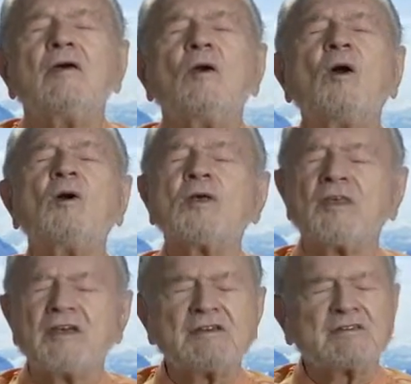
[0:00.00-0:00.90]
wrong
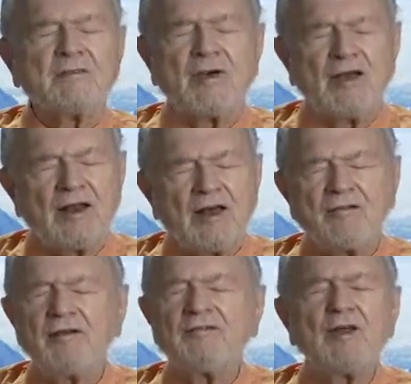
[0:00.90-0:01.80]
things in my
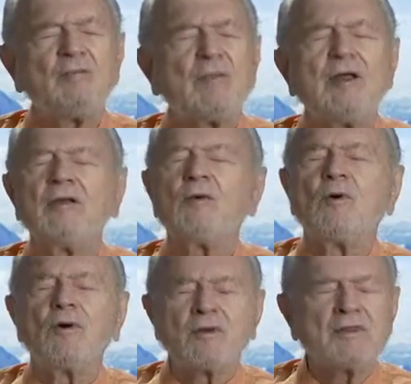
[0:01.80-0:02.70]
life. I've done many
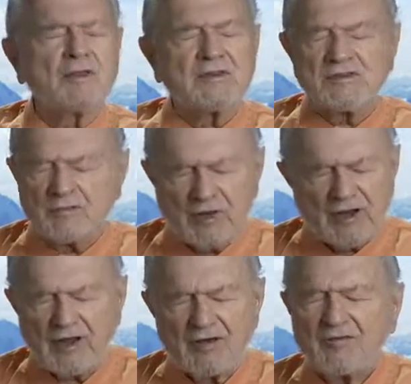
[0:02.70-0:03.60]
wrong things in my
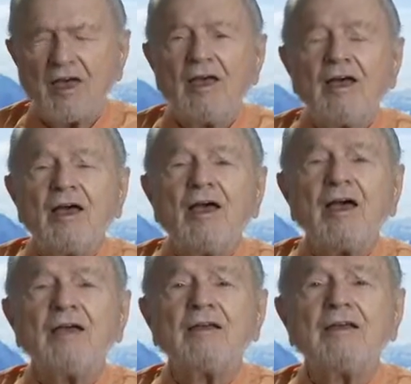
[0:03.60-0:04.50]
life."
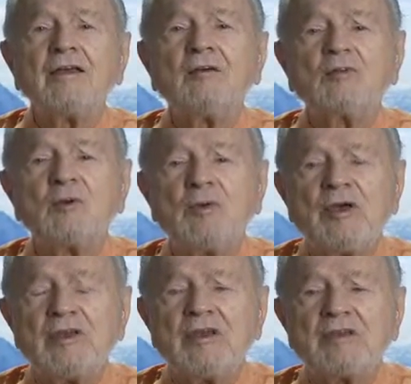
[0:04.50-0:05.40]
And he kept
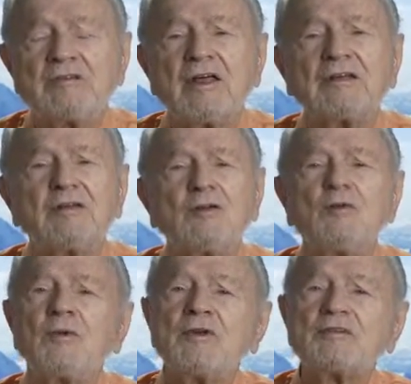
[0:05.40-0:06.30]
repeating this, and I
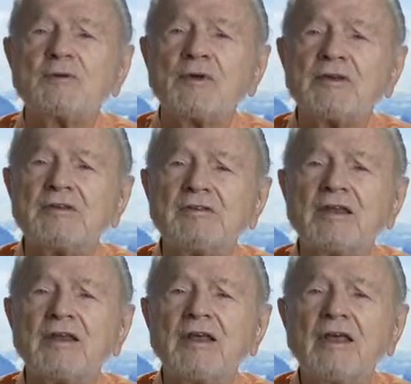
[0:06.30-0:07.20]
told Master what he'd
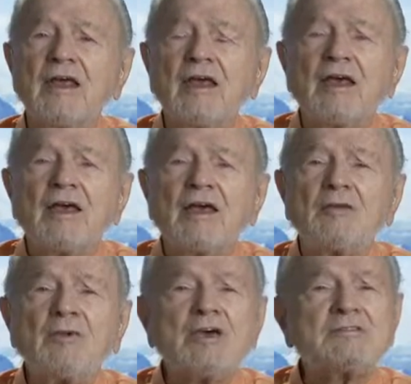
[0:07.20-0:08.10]
said.
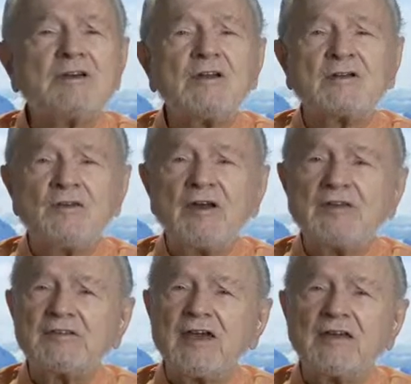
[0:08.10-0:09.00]
And Master looked
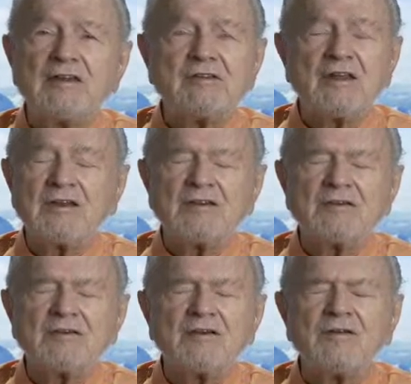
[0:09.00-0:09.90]
very sad. He said he
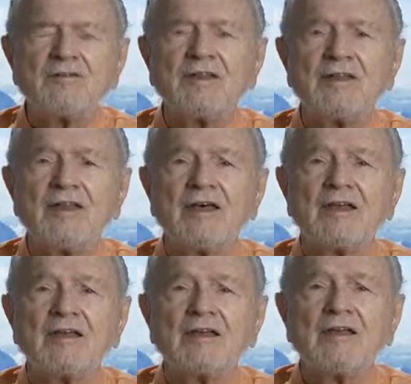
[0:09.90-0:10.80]
shouldn't have said
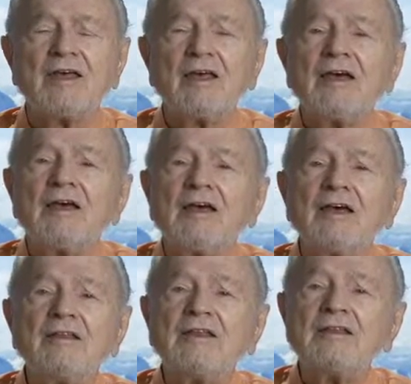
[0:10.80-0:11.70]
that.
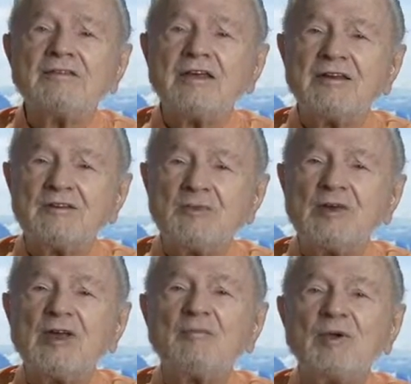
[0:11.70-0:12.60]
And then he said he's
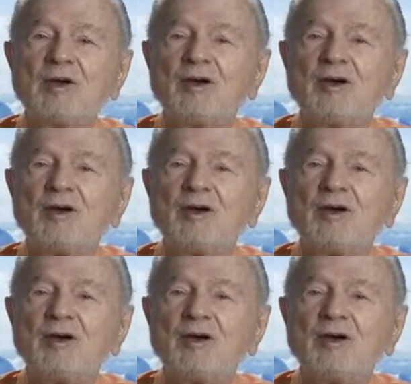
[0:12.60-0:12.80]
been coming